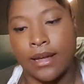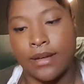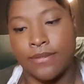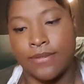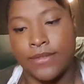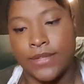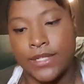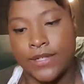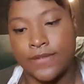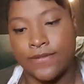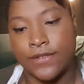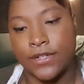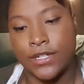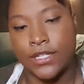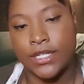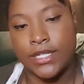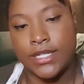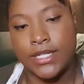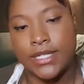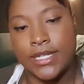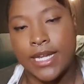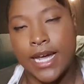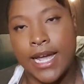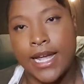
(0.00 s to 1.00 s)
of different
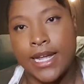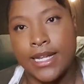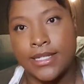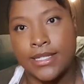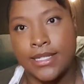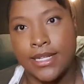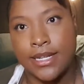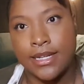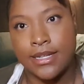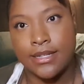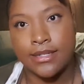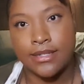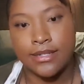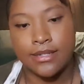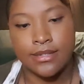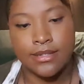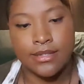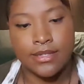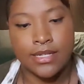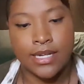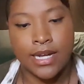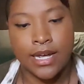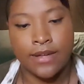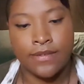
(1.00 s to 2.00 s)
sizes and
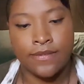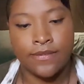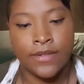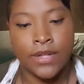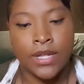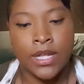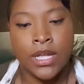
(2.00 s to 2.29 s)
stuff.